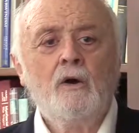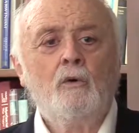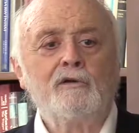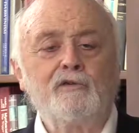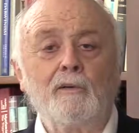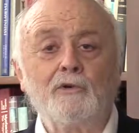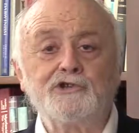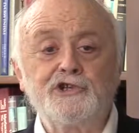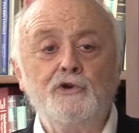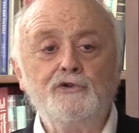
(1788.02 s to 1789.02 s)
What farmers
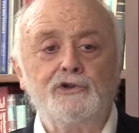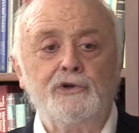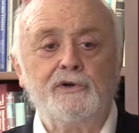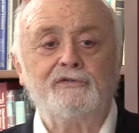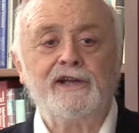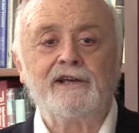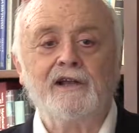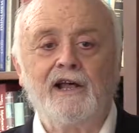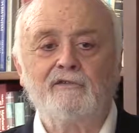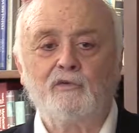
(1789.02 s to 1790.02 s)
still do if they
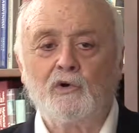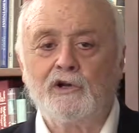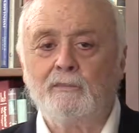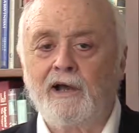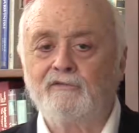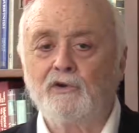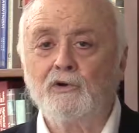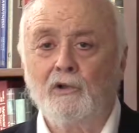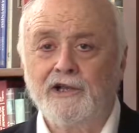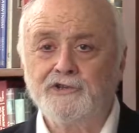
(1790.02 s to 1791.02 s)
cannot afford to buy
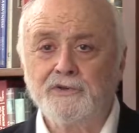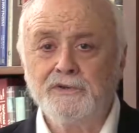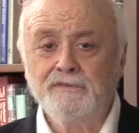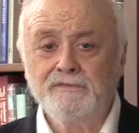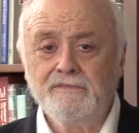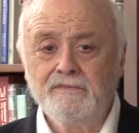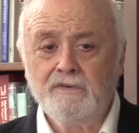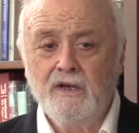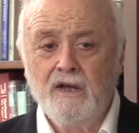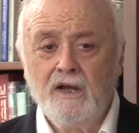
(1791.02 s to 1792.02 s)
fertilizer.
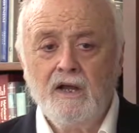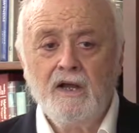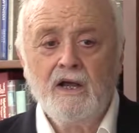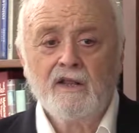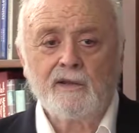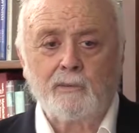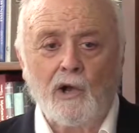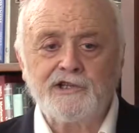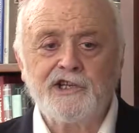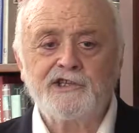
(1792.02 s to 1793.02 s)
The
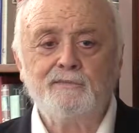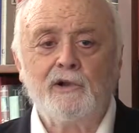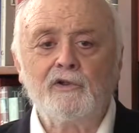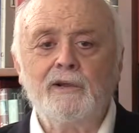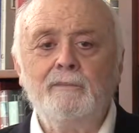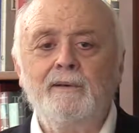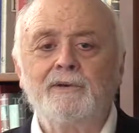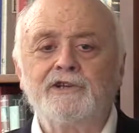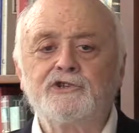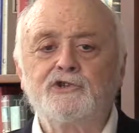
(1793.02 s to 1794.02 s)
process merely
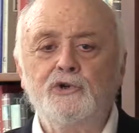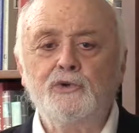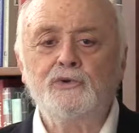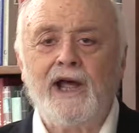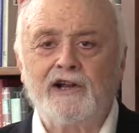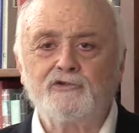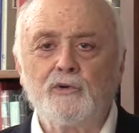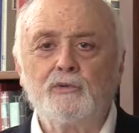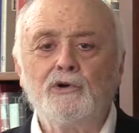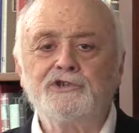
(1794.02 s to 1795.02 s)
mimics two
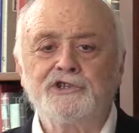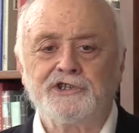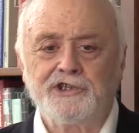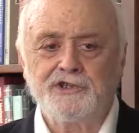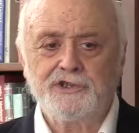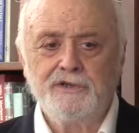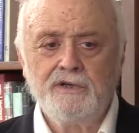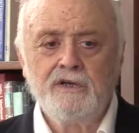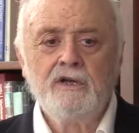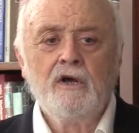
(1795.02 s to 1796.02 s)
natural processes:
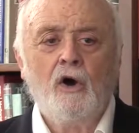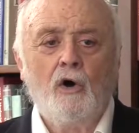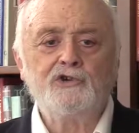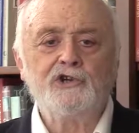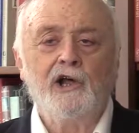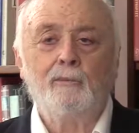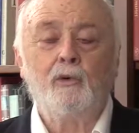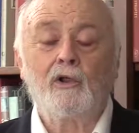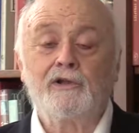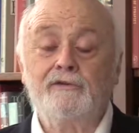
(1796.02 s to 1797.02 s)
ocean
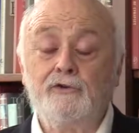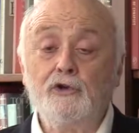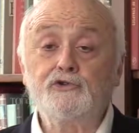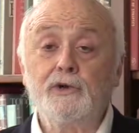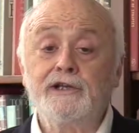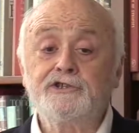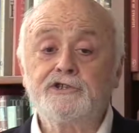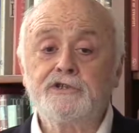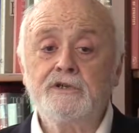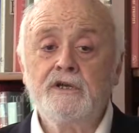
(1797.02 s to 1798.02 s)
upwelling of
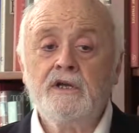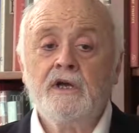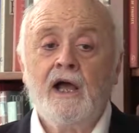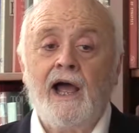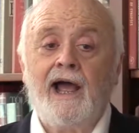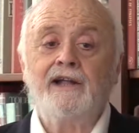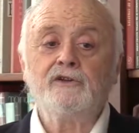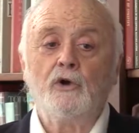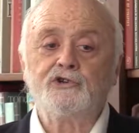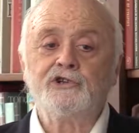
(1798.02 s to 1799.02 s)
nutrients and
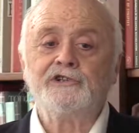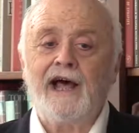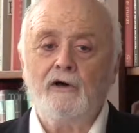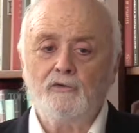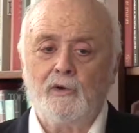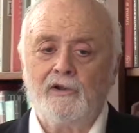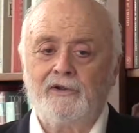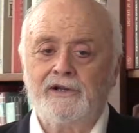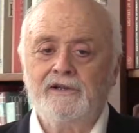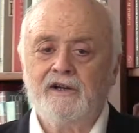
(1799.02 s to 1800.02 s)
ocean
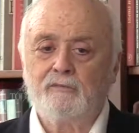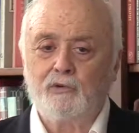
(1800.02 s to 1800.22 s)
downwelling of